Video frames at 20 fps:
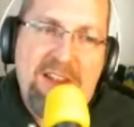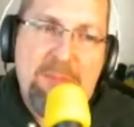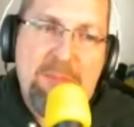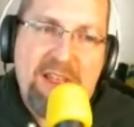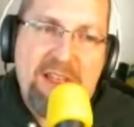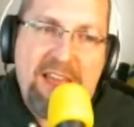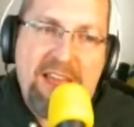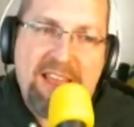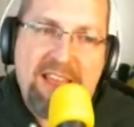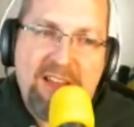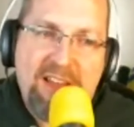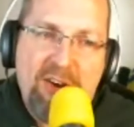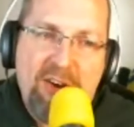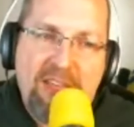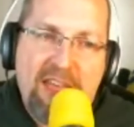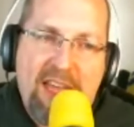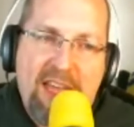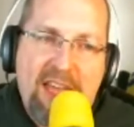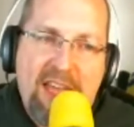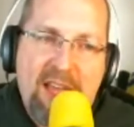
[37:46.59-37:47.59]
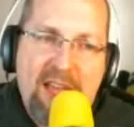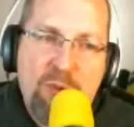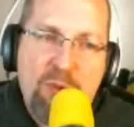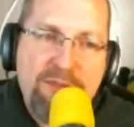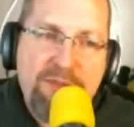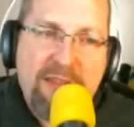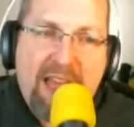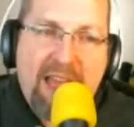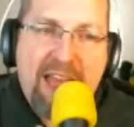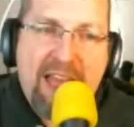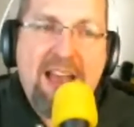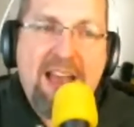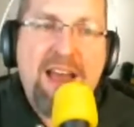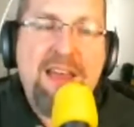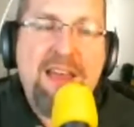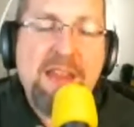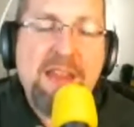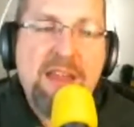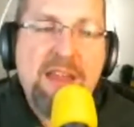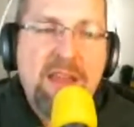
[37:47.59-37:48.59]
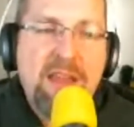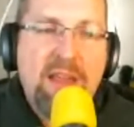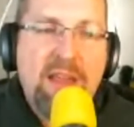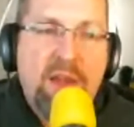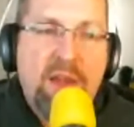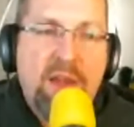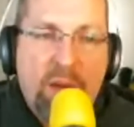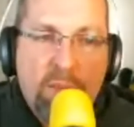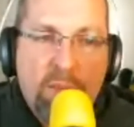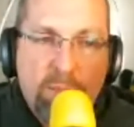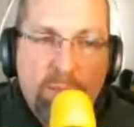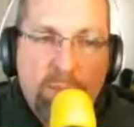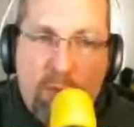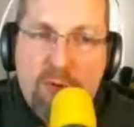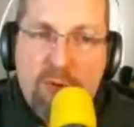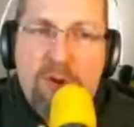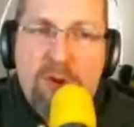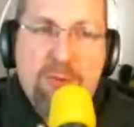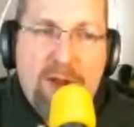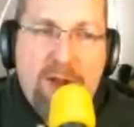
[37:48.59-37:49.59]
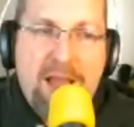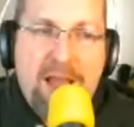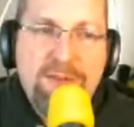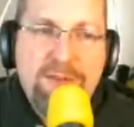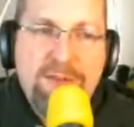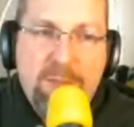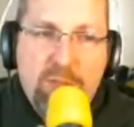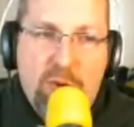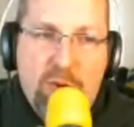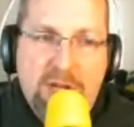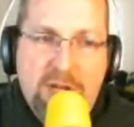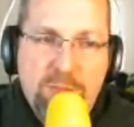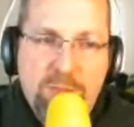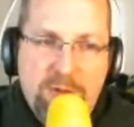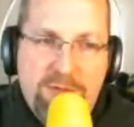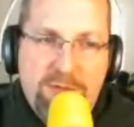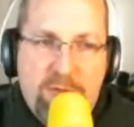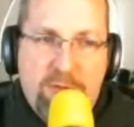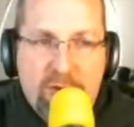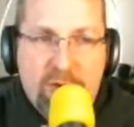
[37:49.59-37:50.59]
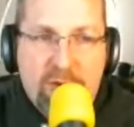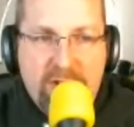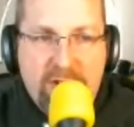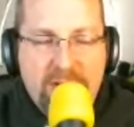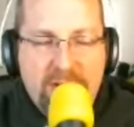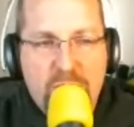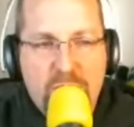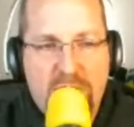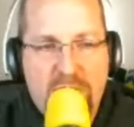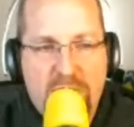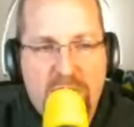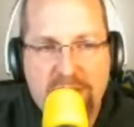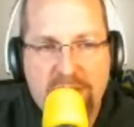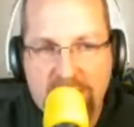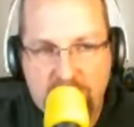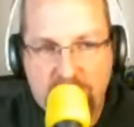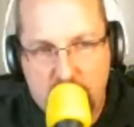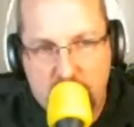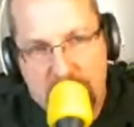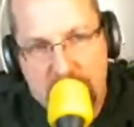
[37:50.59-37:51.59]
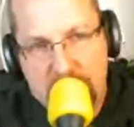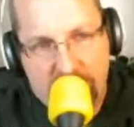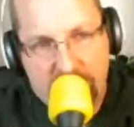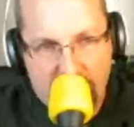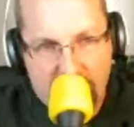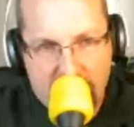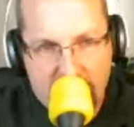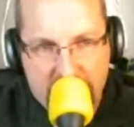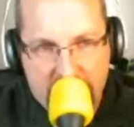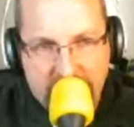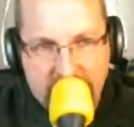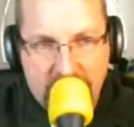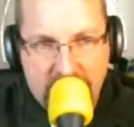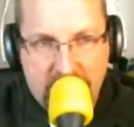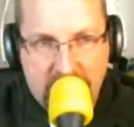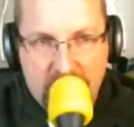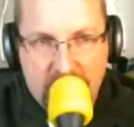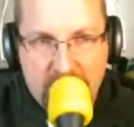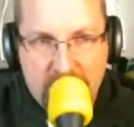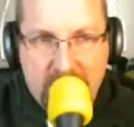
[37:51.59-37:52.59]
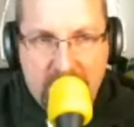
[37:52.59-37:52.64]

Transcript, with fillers: I'm like, okay, we've had pornographic books before at least one before. So